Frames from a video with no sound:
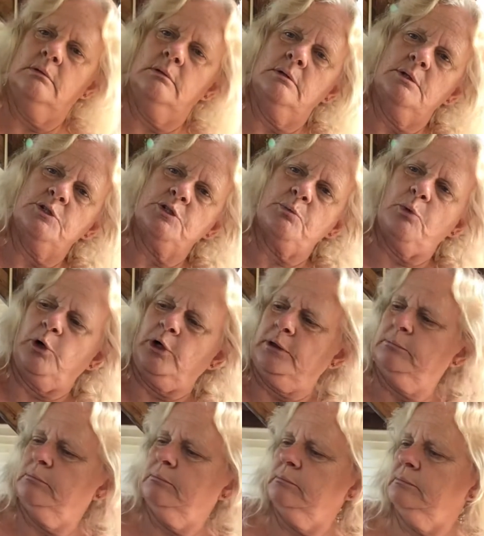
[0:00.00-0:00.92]
some more.
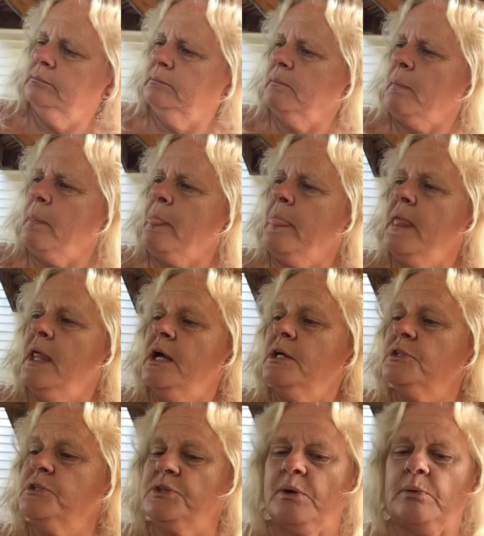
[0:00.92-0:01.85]

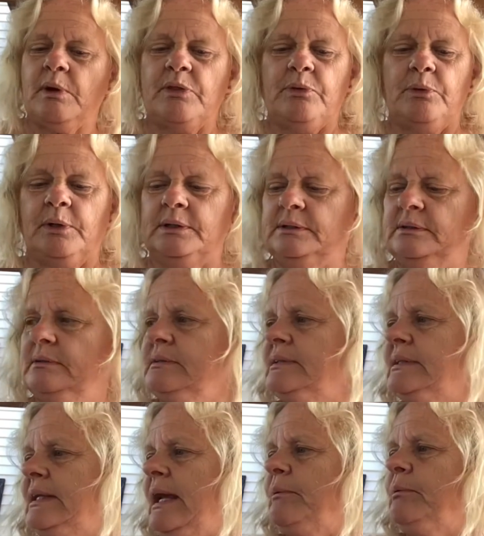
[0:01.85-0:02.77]
So I thought
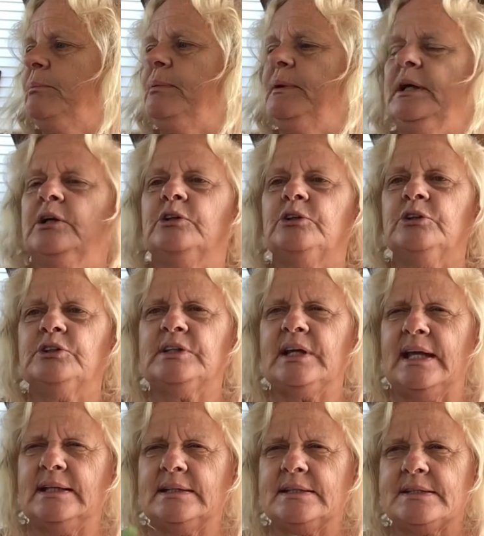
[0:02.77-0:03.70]
today would be a good
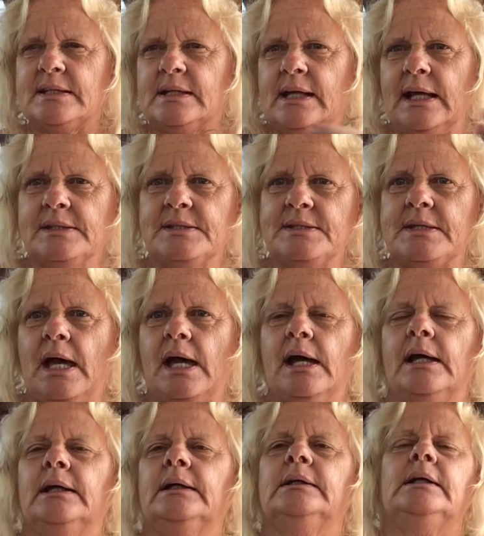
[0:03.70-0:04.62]
day to sit
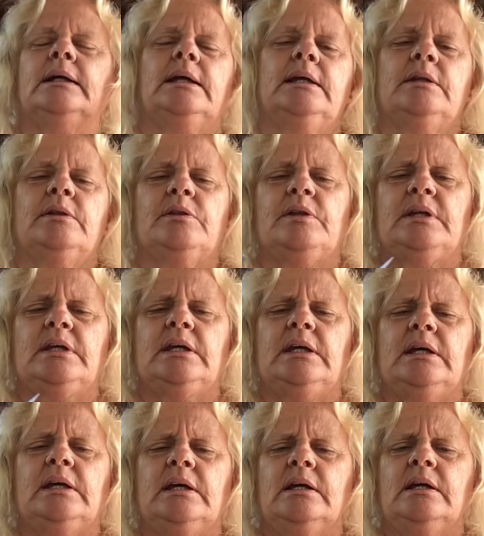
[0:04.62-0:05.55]
outside in
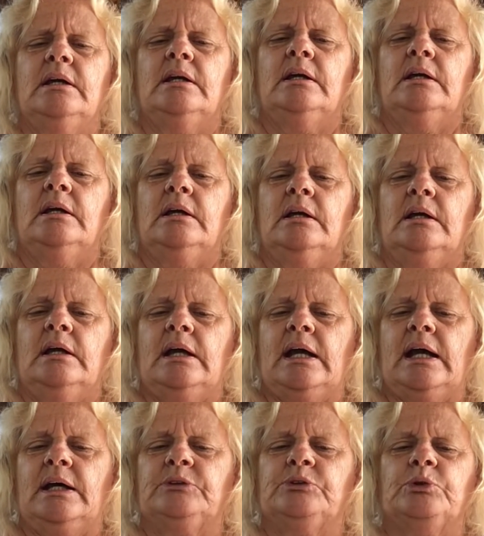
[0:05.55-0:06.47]
the
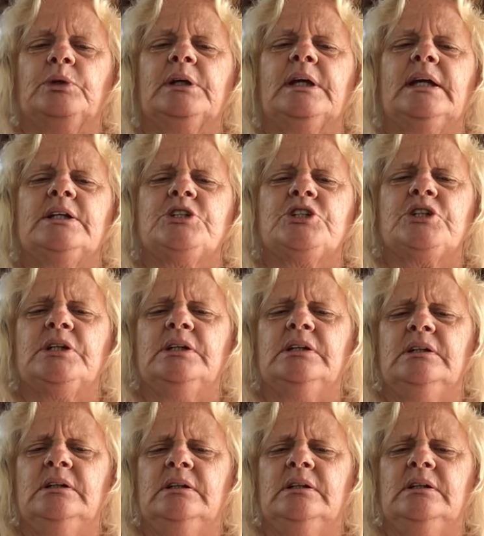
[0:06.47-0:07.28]
outdoor kitchen